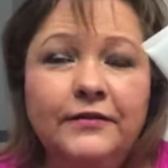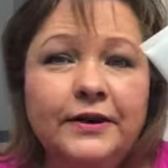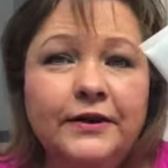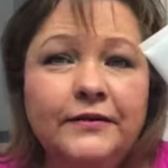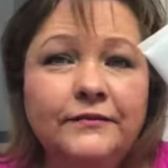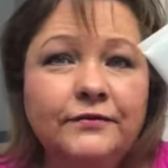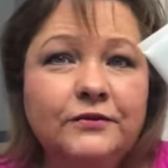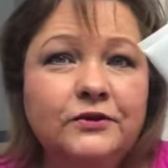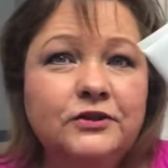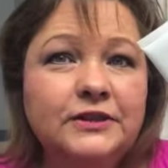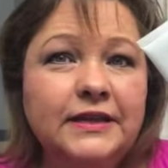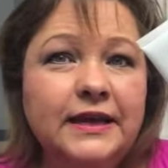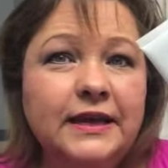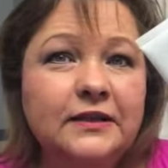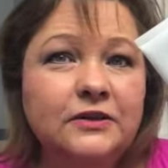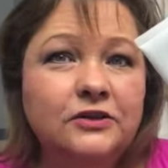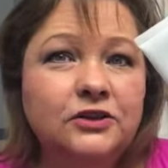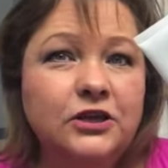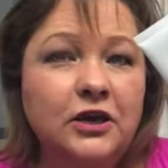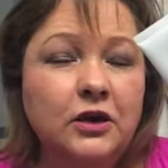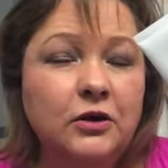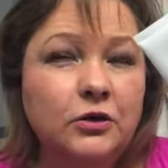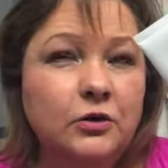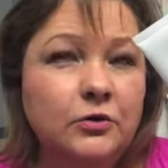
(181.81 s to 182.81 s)
very first get out of
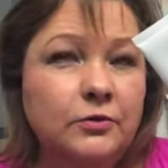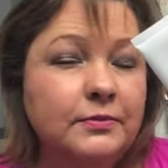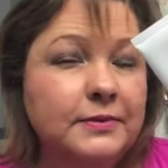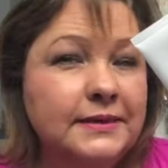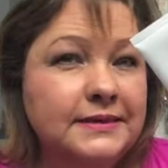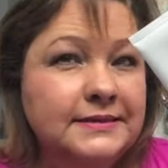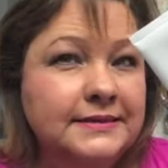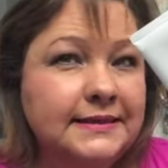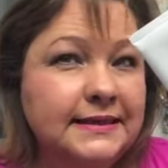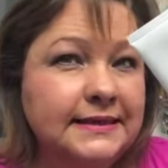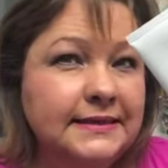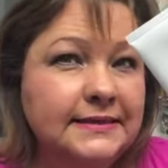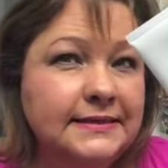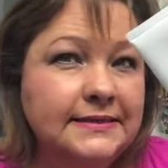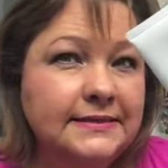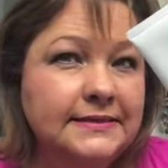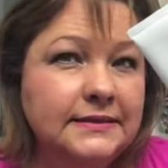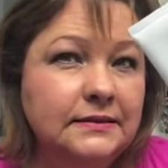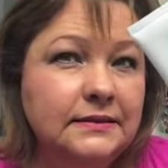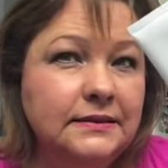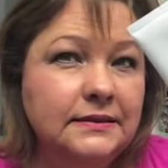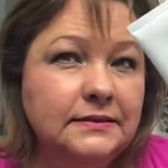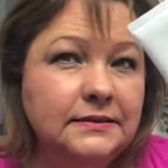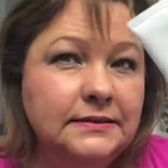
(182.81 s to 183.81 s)
shower when my skin's
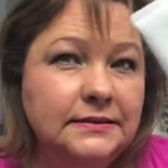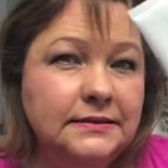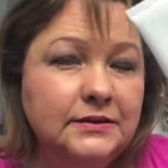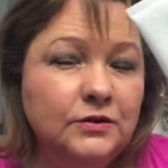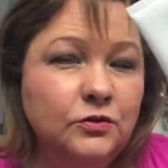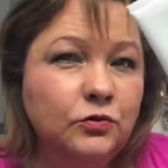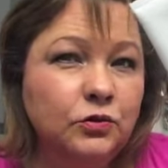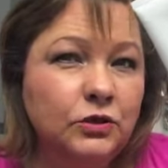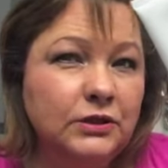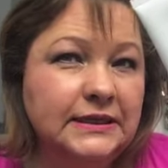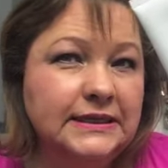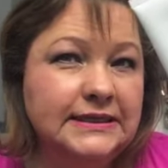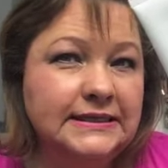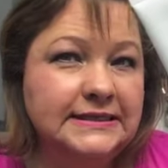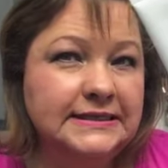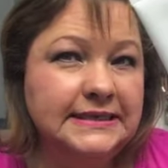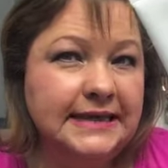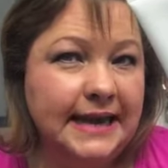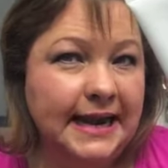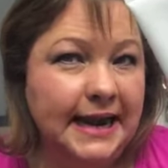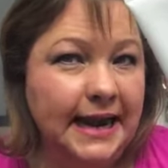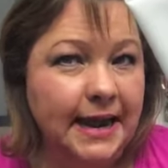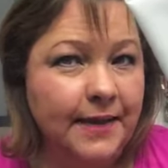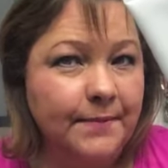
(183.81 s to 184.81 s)
still, still really
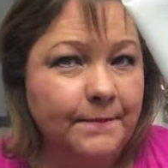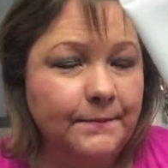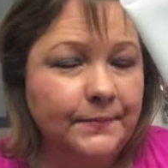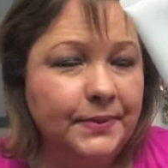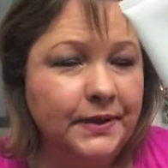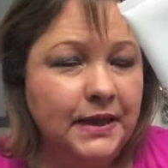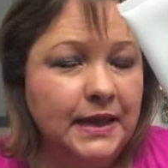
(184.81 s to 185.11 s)
damp.